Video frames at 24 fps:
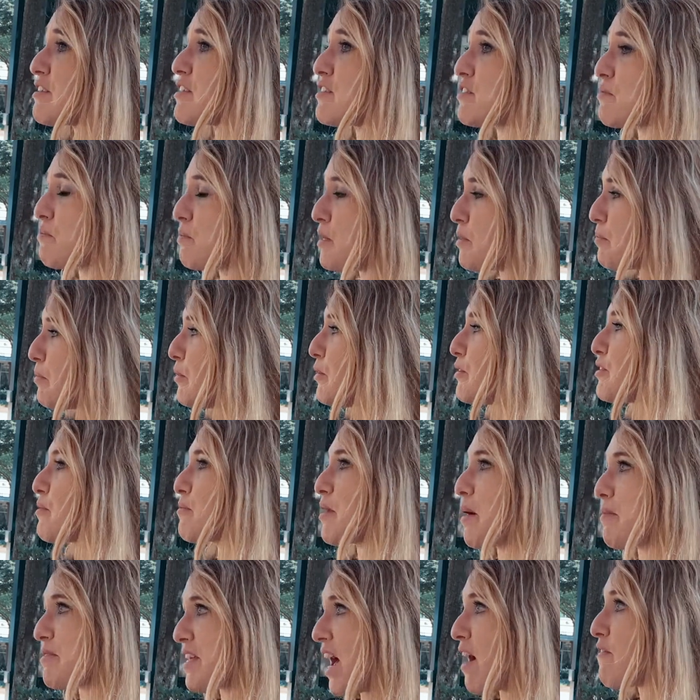A criticism people
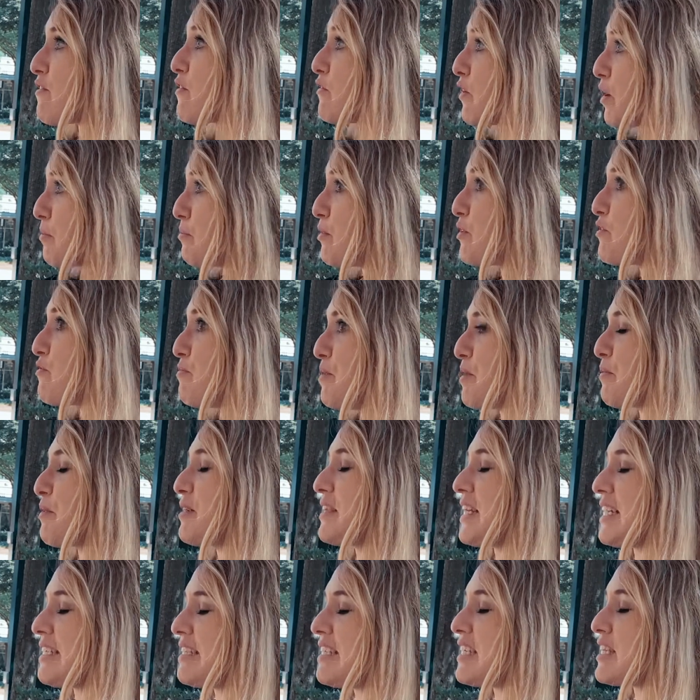sometimes have of our movement
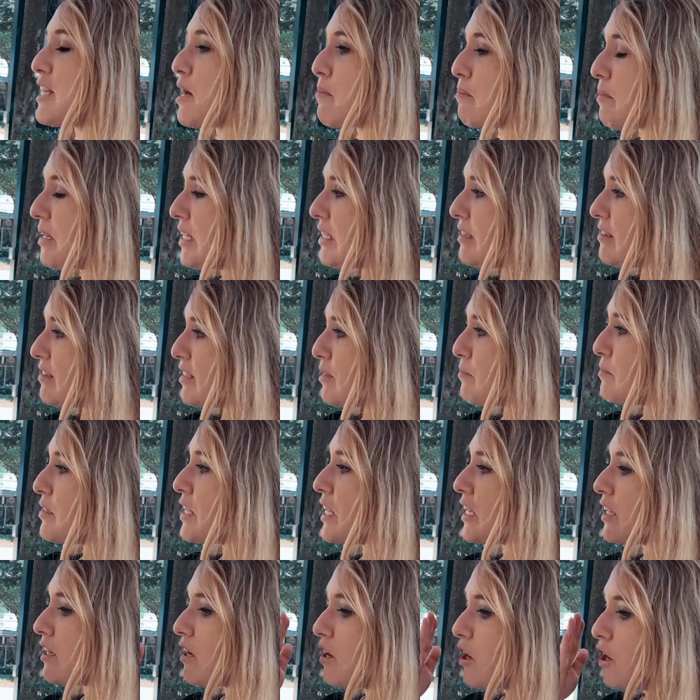when they see that, but it seems
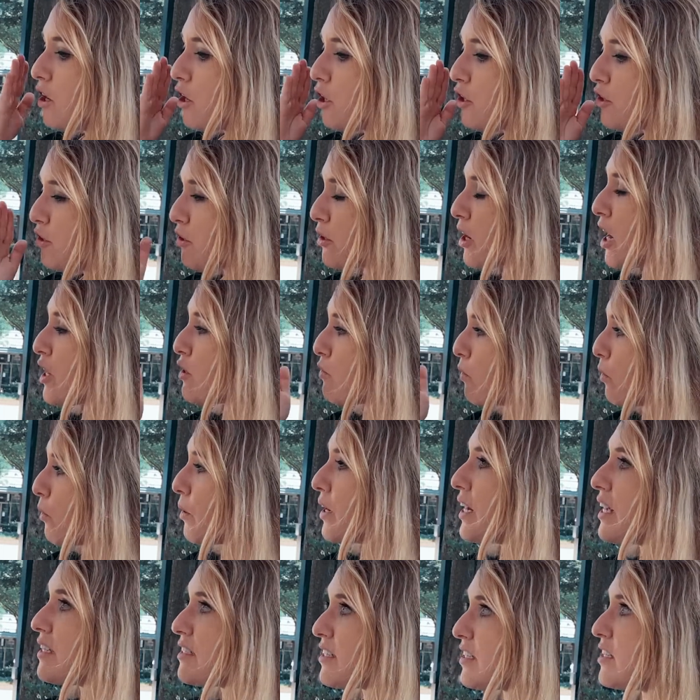like you're kind of
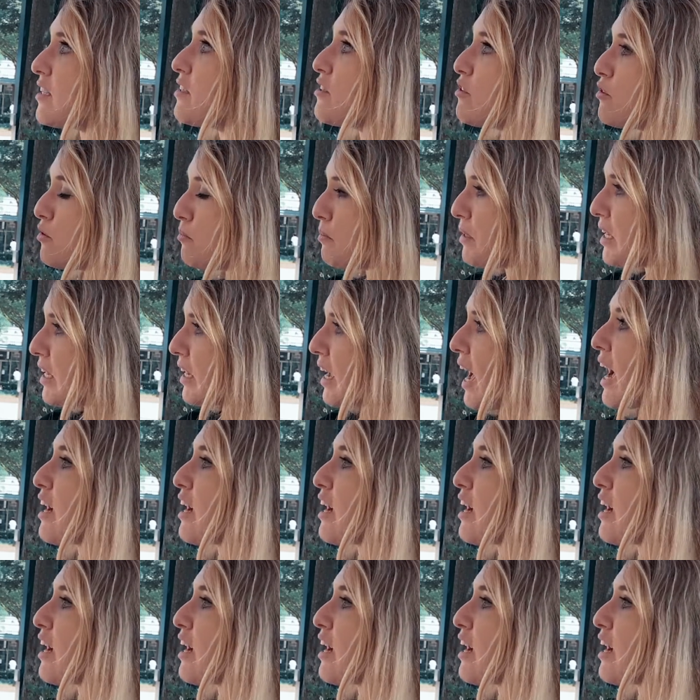oriented into being